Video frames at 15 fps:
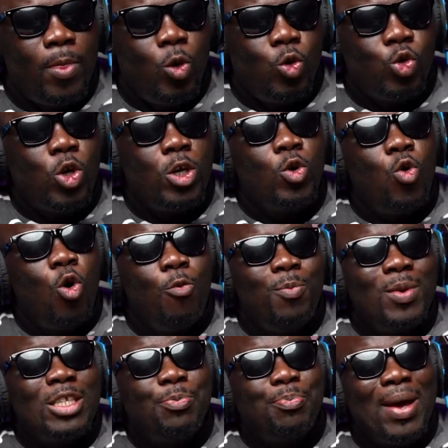So you go
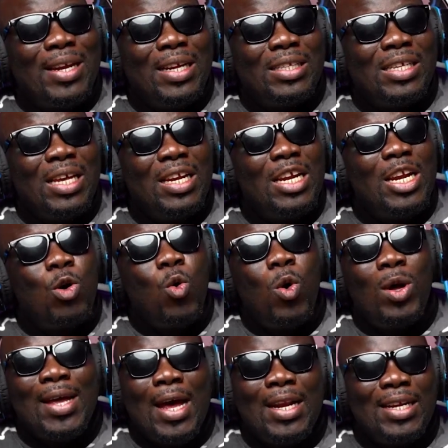miss panity, the whole
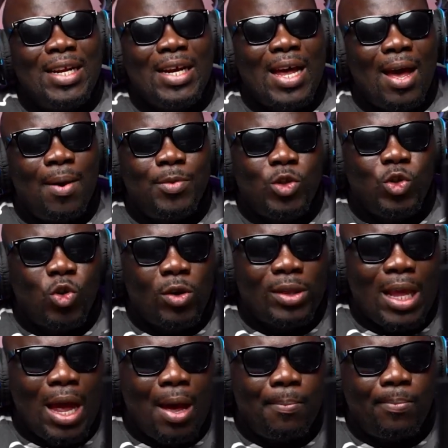guy they come in short time.